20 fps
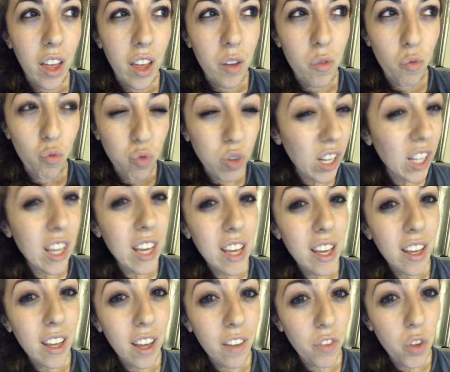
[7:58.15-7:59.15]
Really,
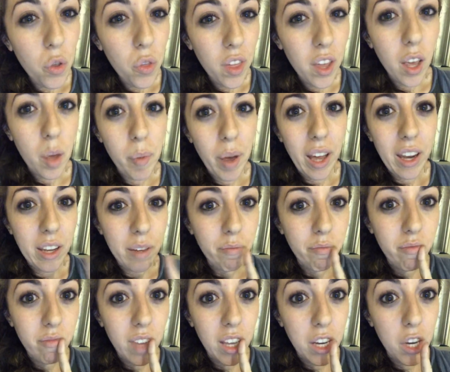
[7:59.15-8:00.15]
if you think about it,
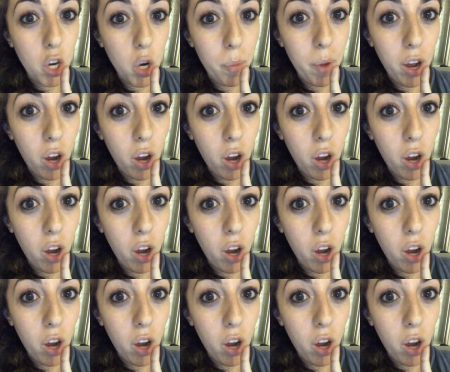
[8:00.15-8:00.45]
and hear my